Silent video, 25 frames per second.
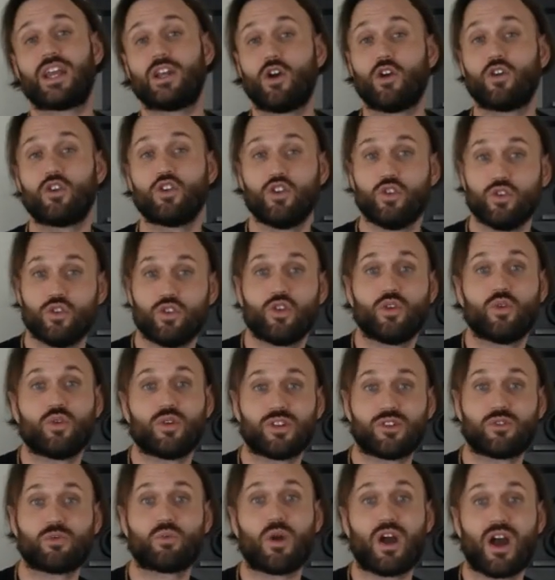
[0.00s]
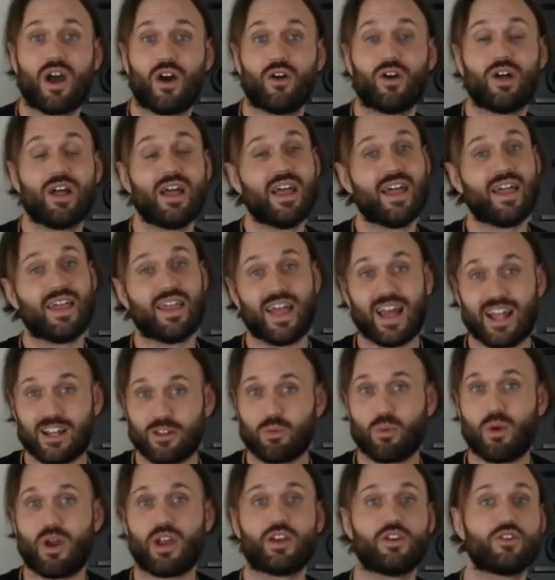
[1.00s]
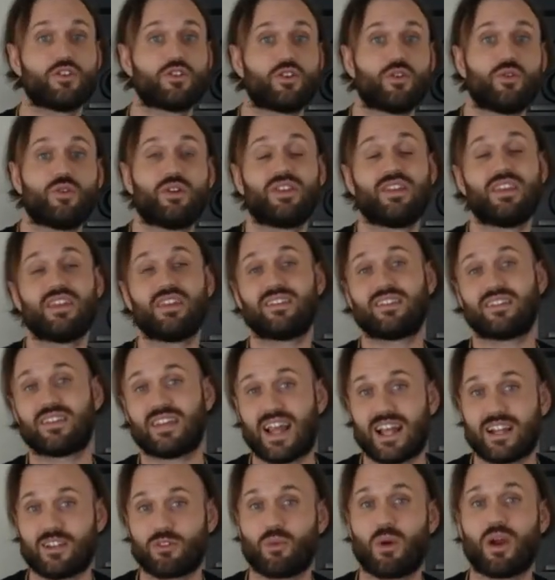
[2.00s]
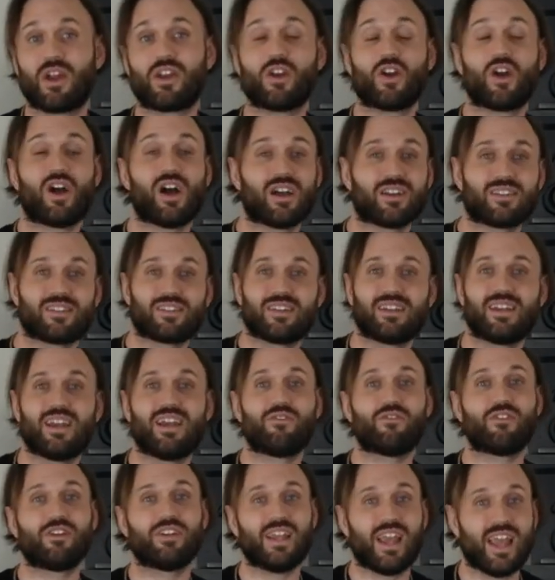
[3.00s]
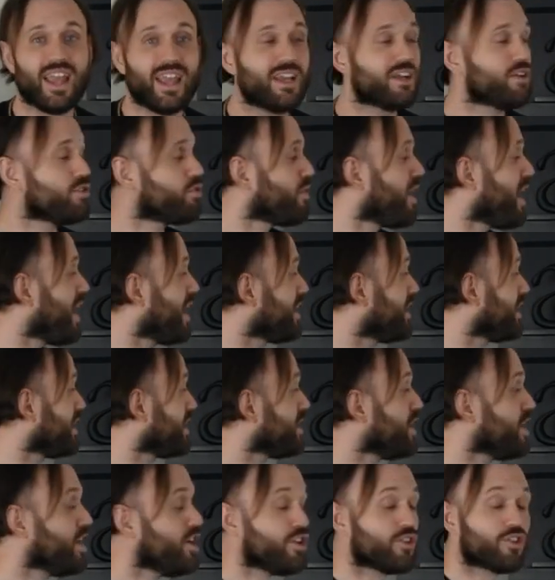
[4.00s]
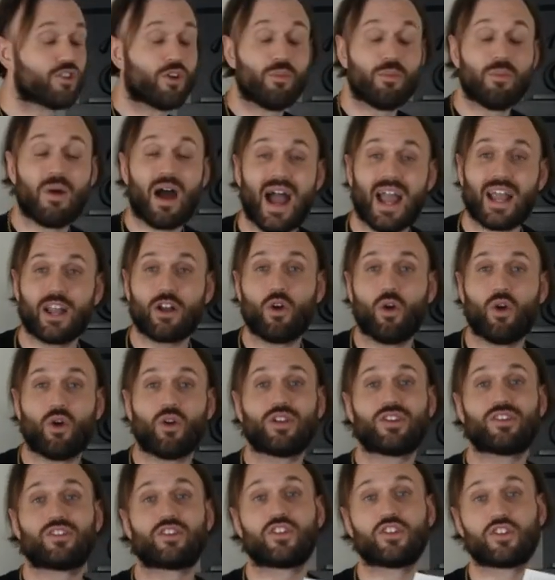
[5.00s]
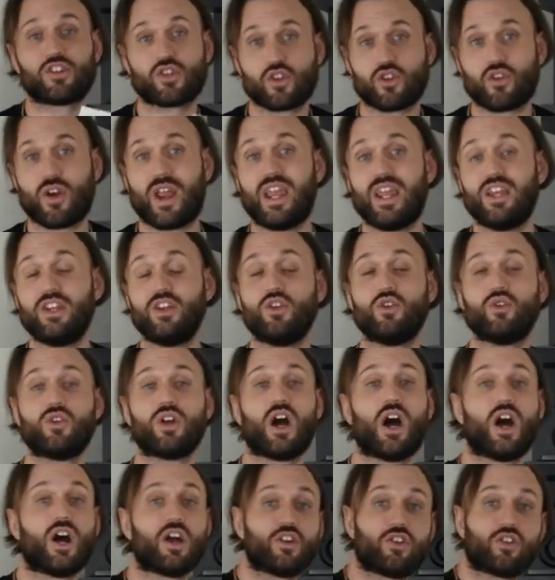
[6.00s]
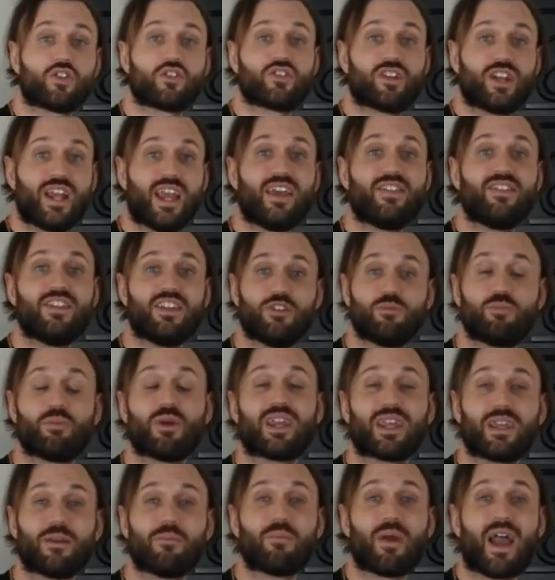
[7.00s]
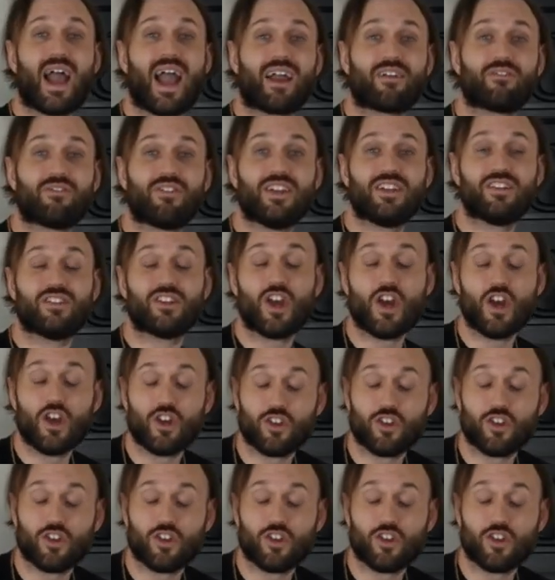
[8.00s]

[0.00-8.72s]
I know you do as well. That's why you're doing this. That's why you're hustling every day and grinding. So my goal is to train you to understand these pick and pack fees